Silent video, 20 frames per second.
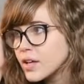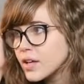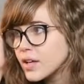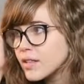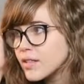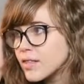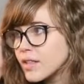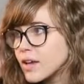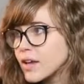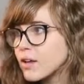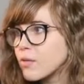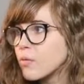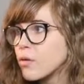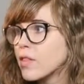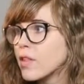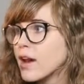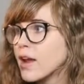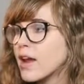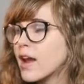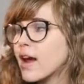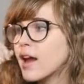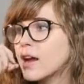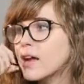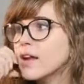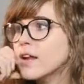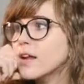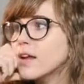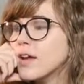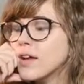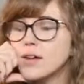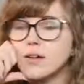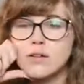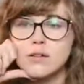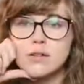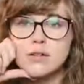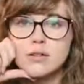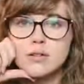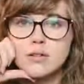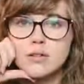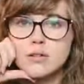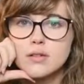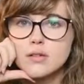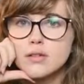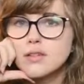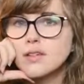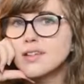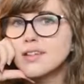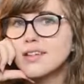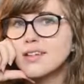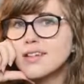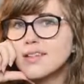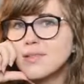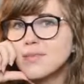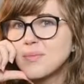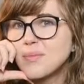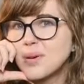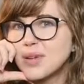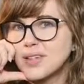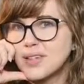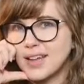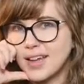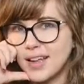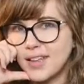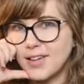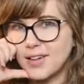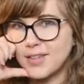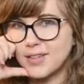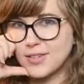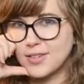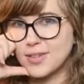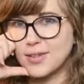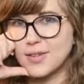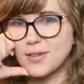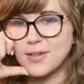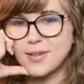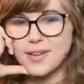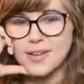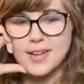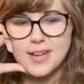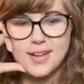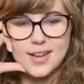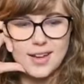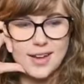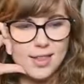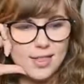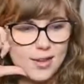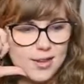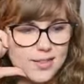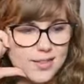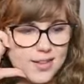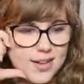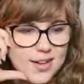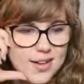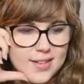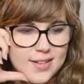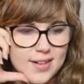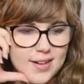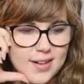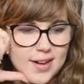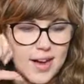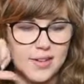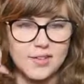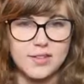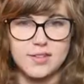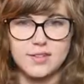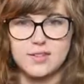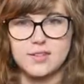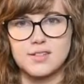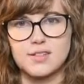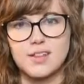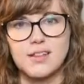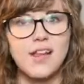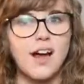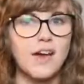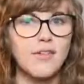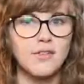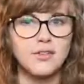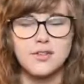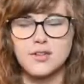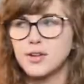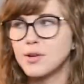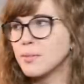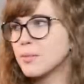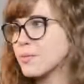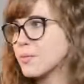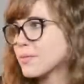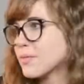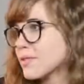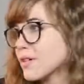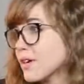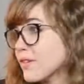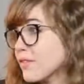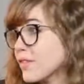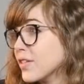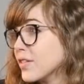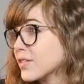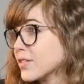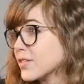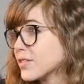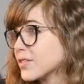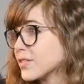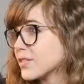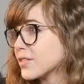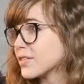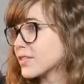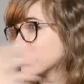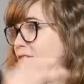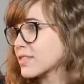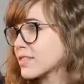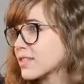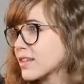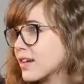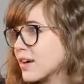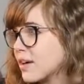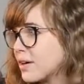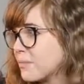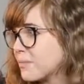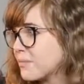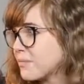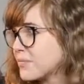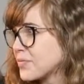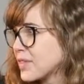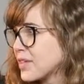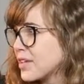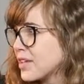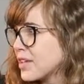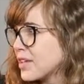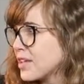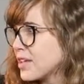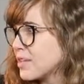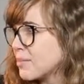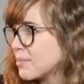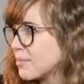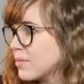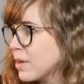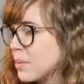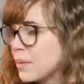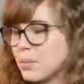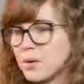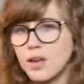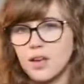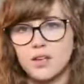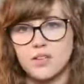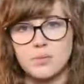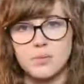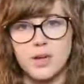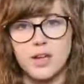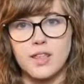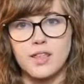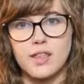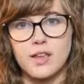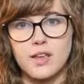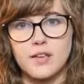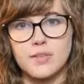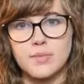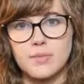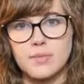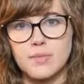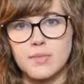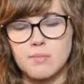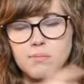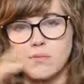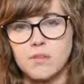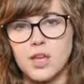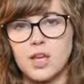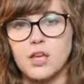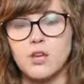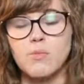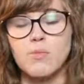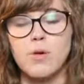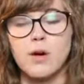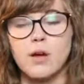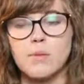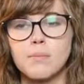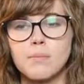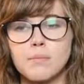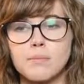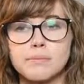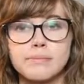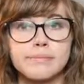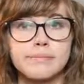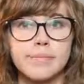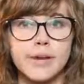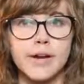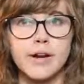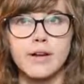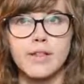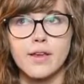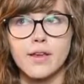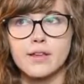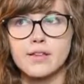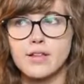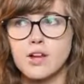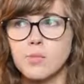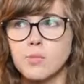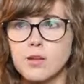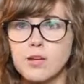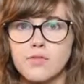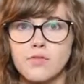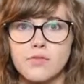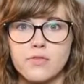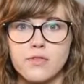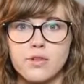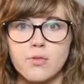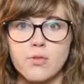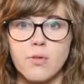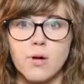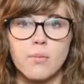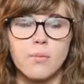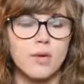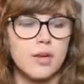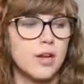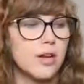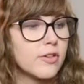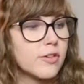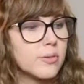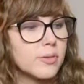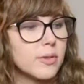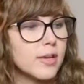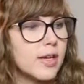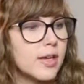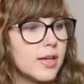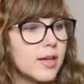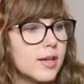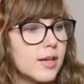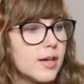like one that I edit and put together so it looks nice and not just a live stream of this. Maybe explain things that you want better, like tell me if you want me to explain